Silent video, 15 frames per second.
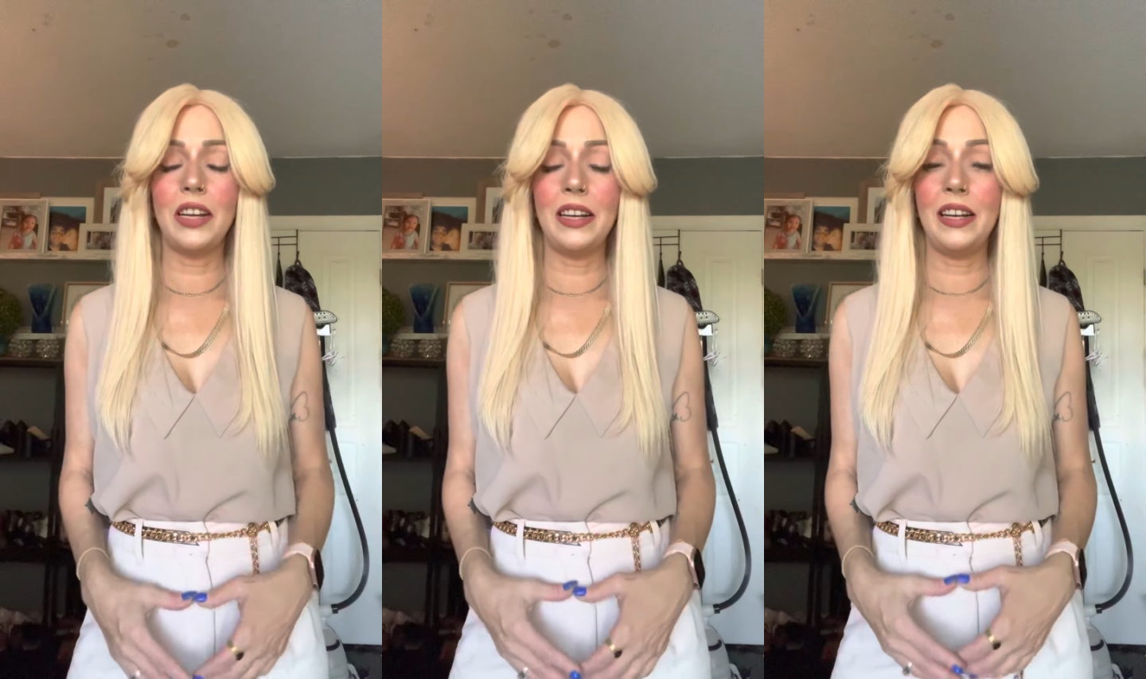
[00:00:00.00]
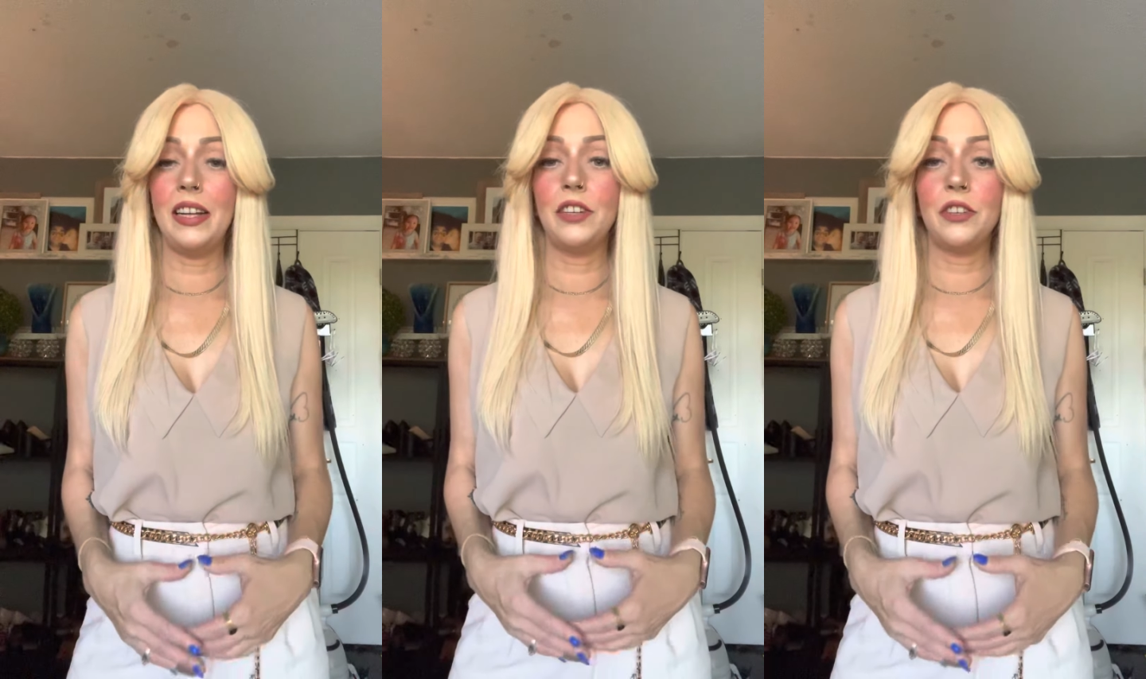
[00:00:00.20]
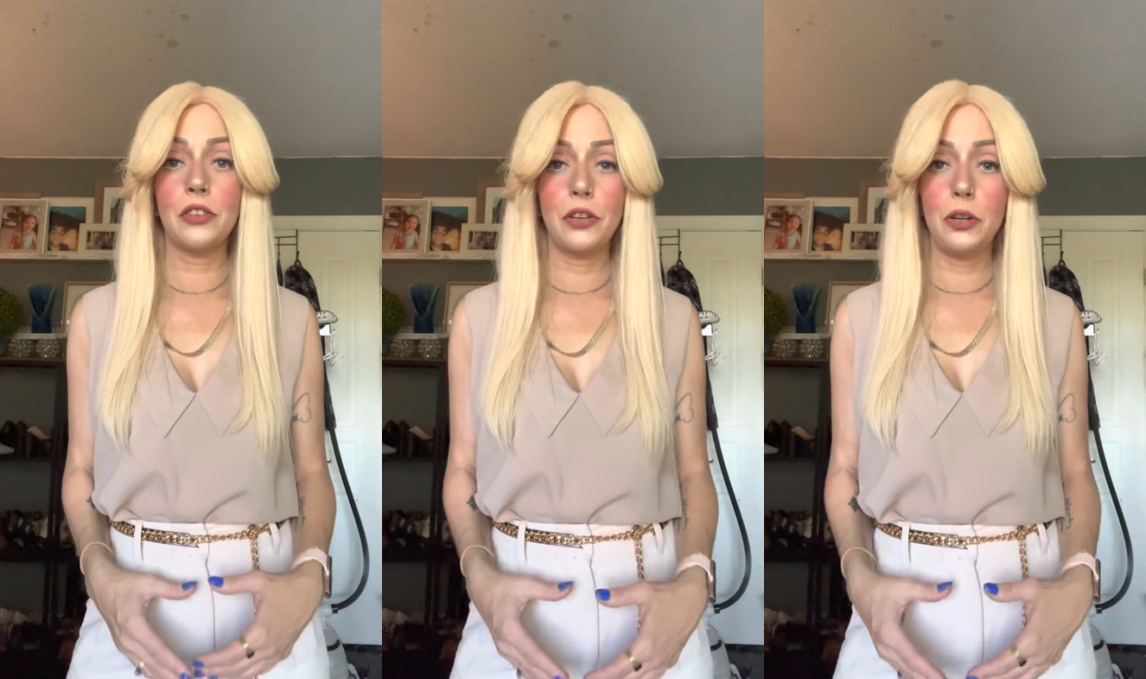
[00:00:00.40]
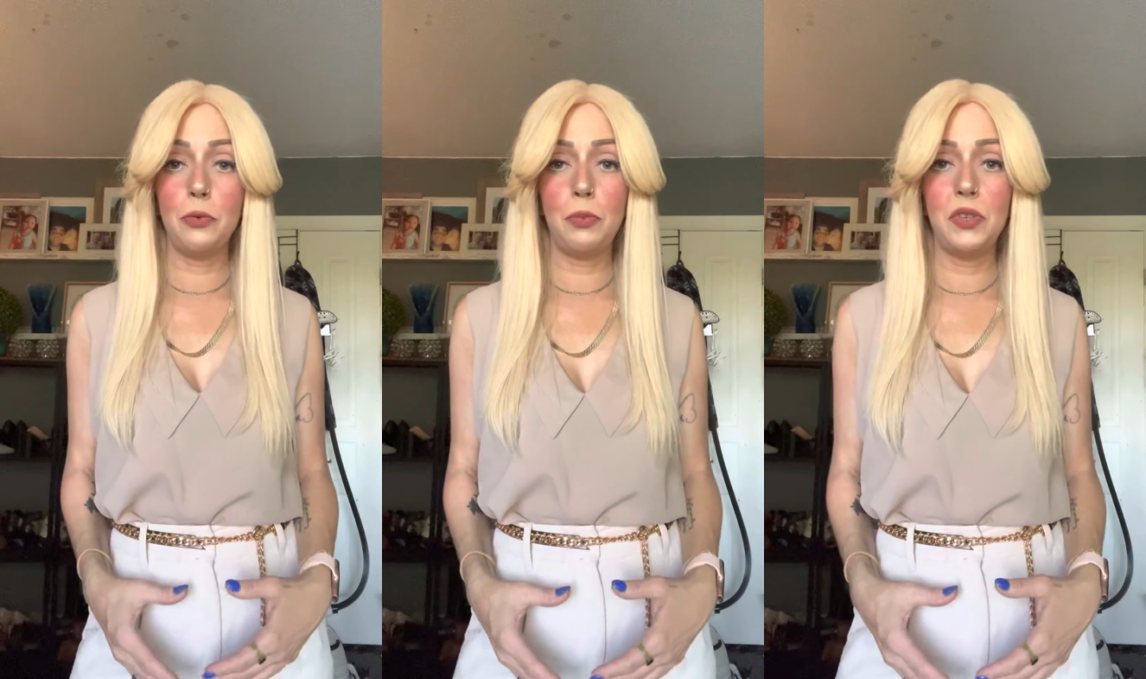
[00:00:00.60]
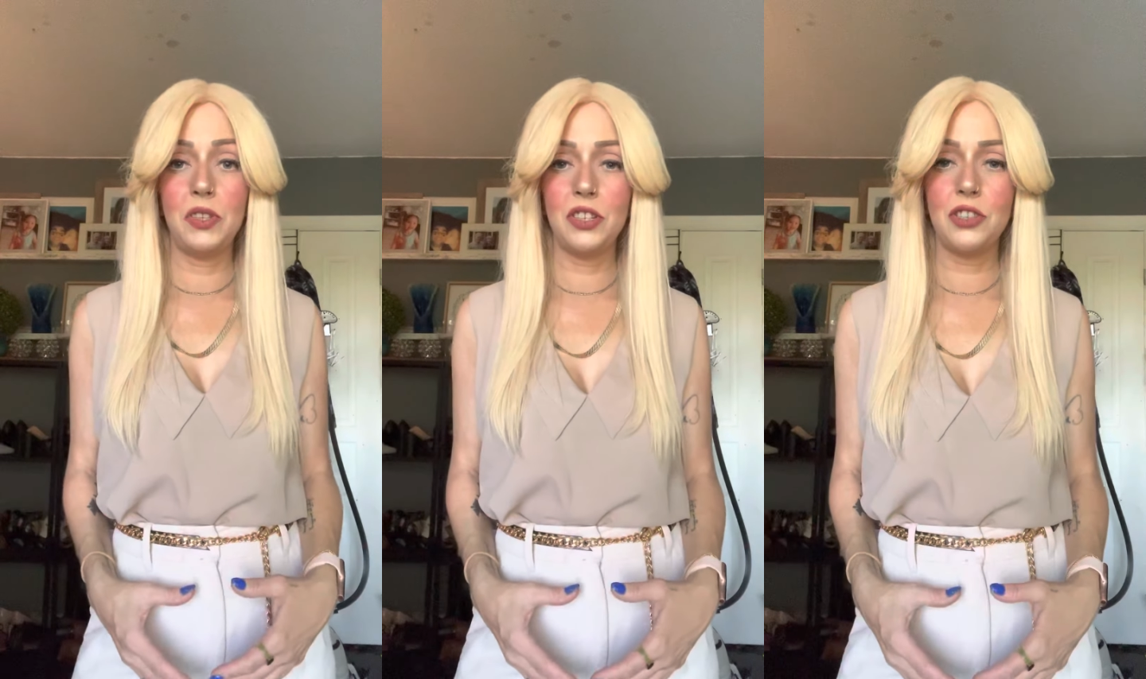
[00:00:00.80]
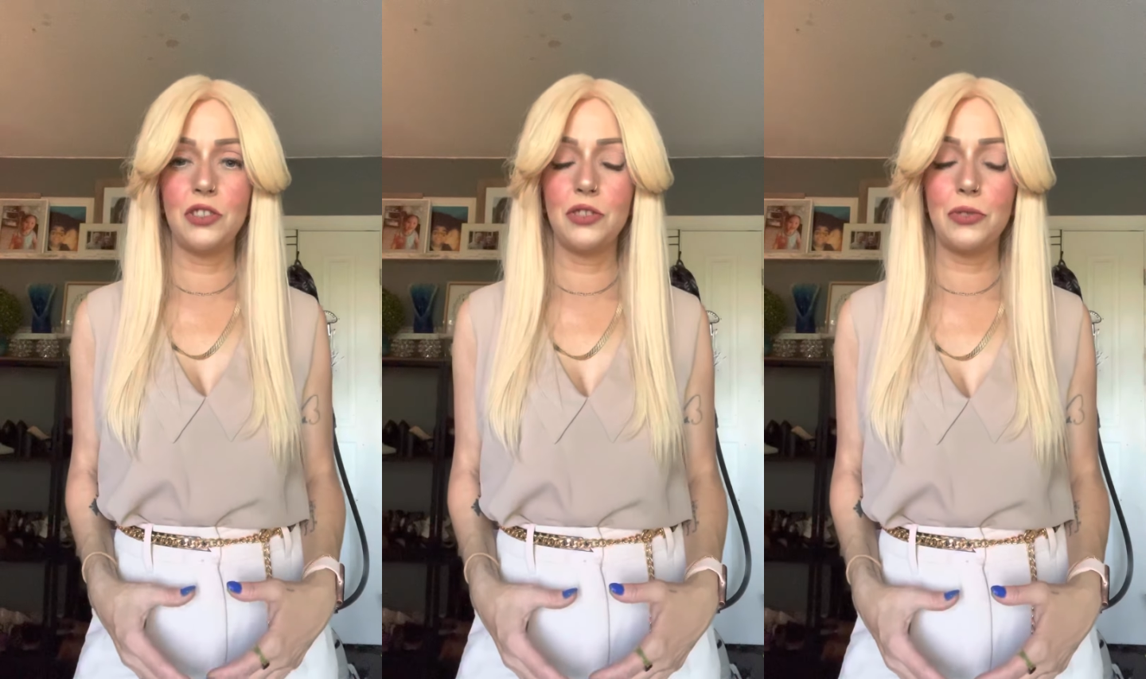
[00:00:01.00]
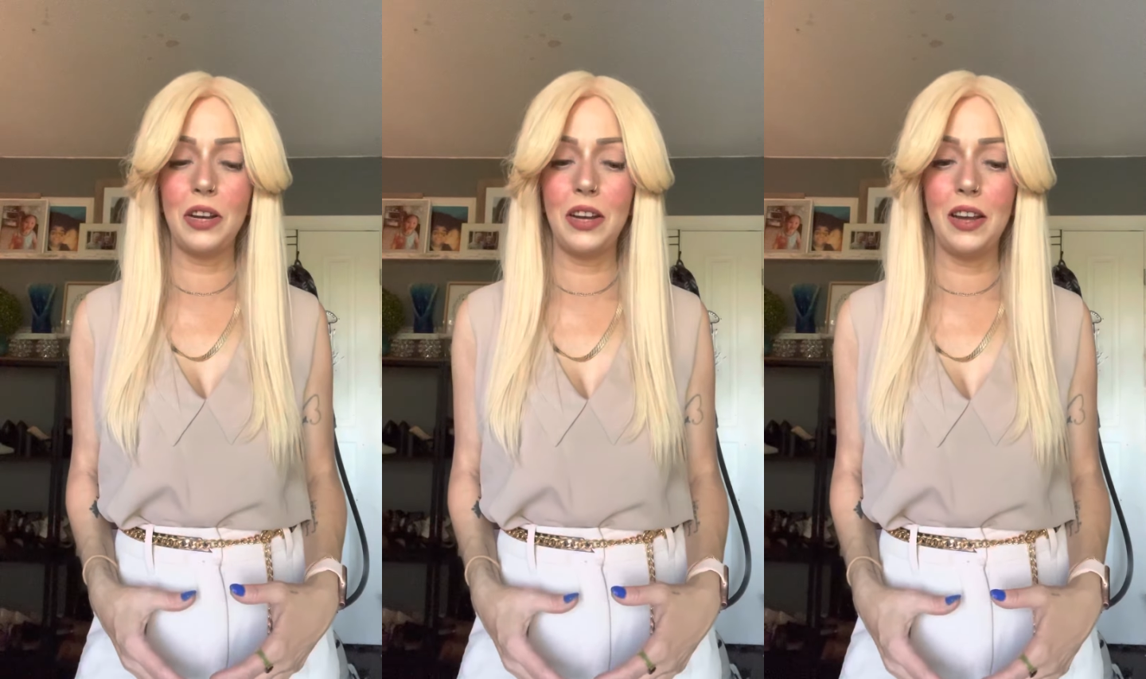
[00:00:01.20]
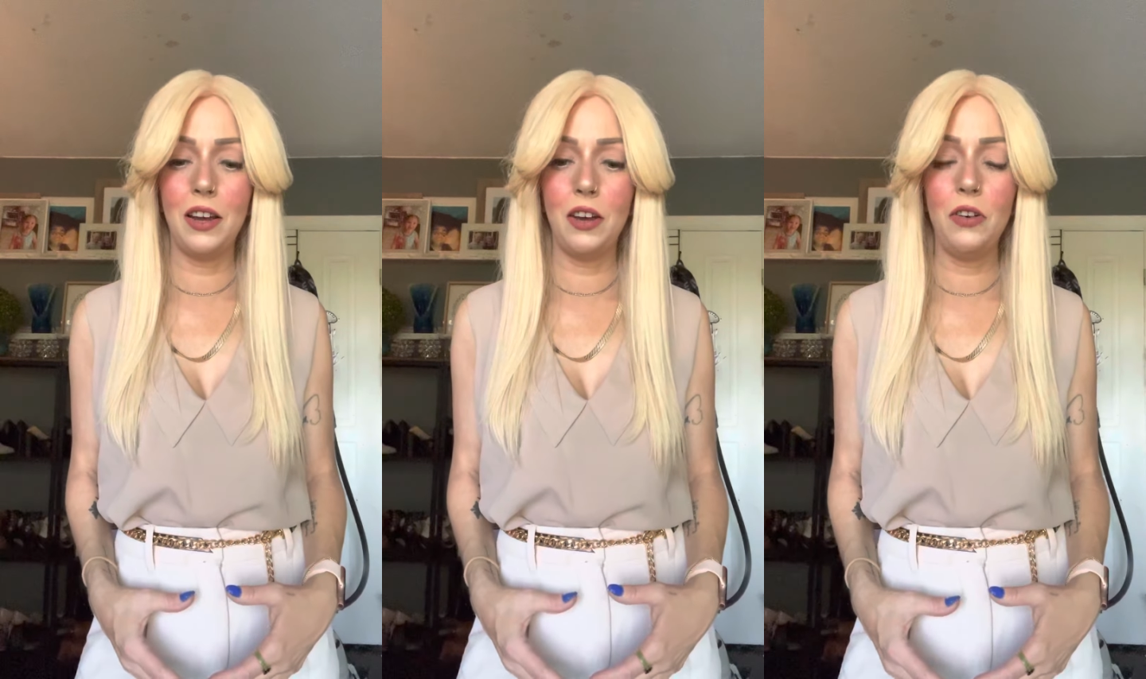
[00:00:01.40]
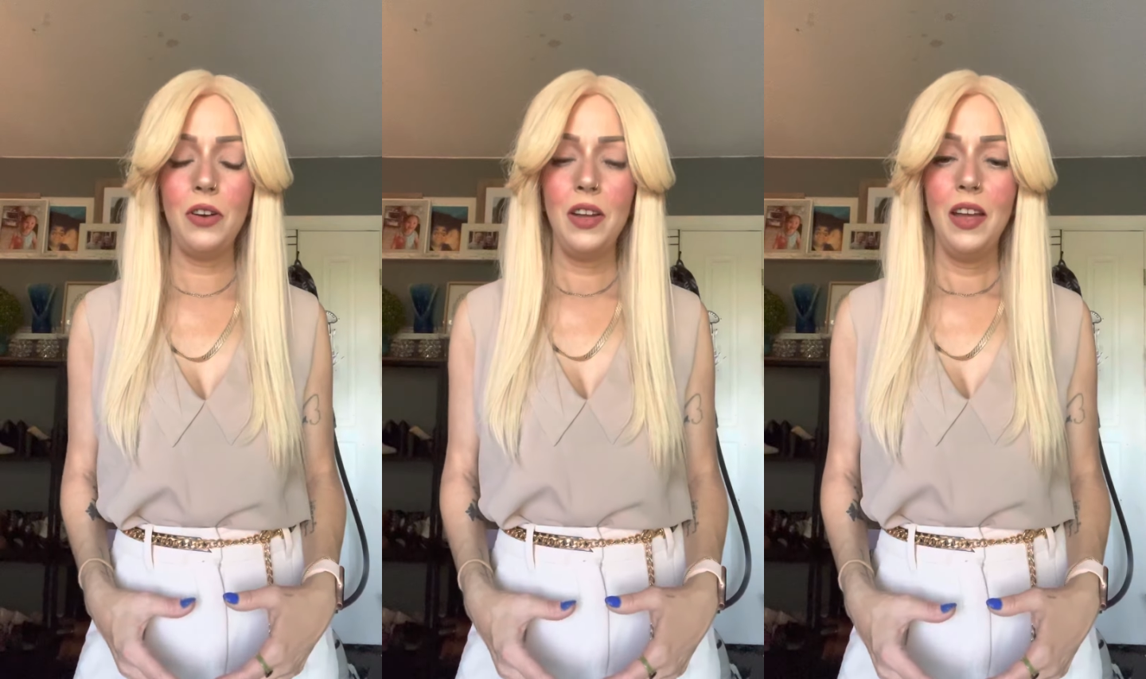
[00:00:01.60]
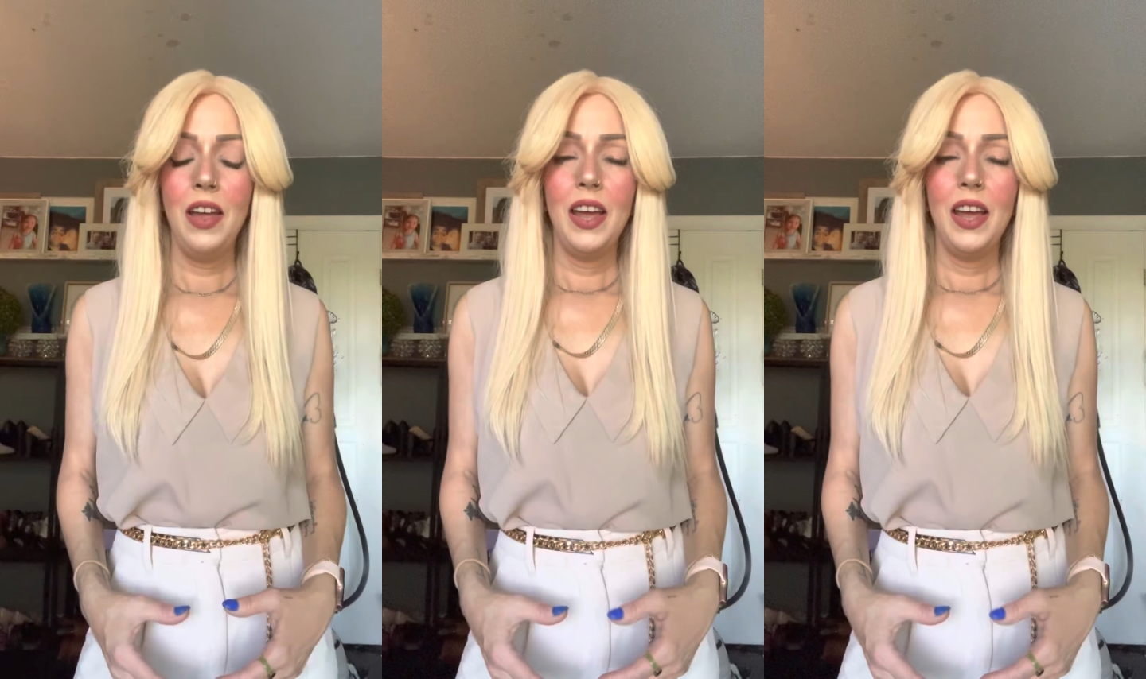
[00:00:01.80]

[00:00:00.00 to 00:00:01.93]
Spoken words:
and into their new positions right now.